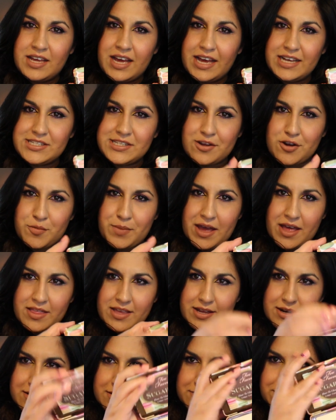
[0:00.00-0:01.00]
eyeshadow
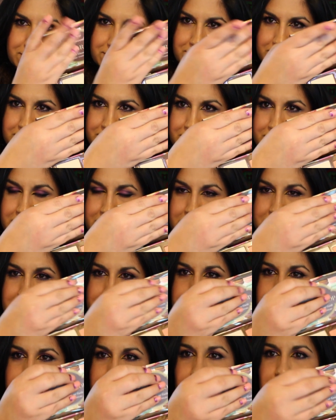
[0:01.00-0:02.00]
palette.
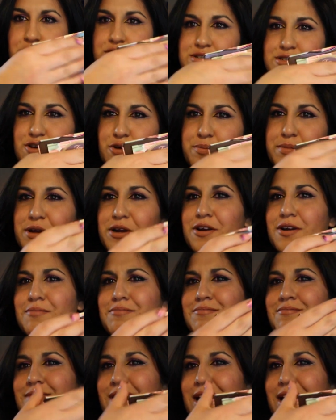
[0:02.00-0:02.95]
Oh, there's no mirror.